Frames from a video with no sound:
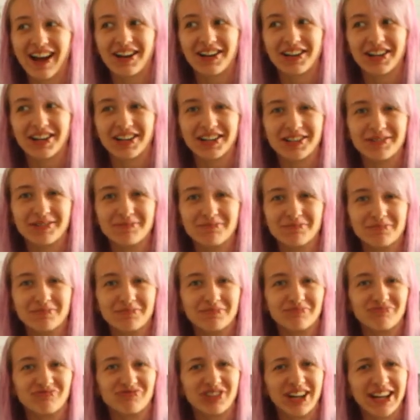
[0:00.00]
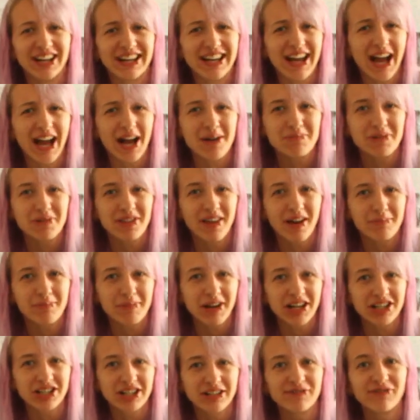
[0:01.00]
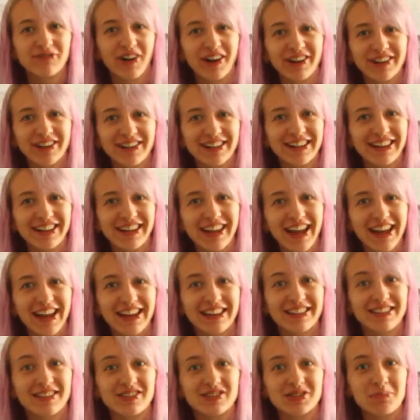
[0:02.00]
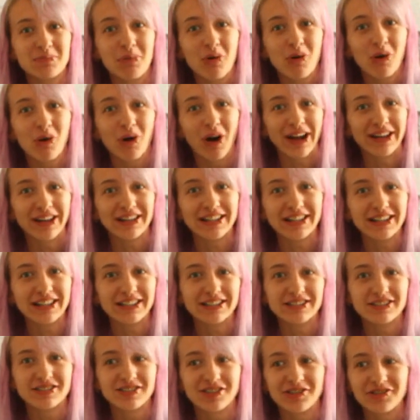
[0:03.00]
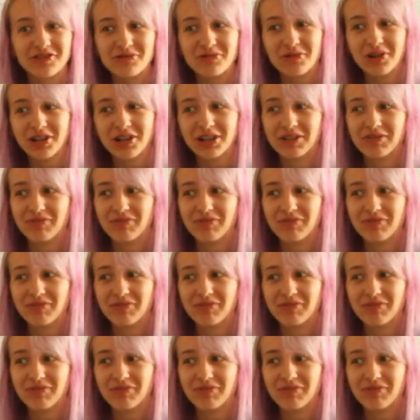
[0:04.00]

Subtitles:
I'm really happy that I'm actually finally getting the support I need to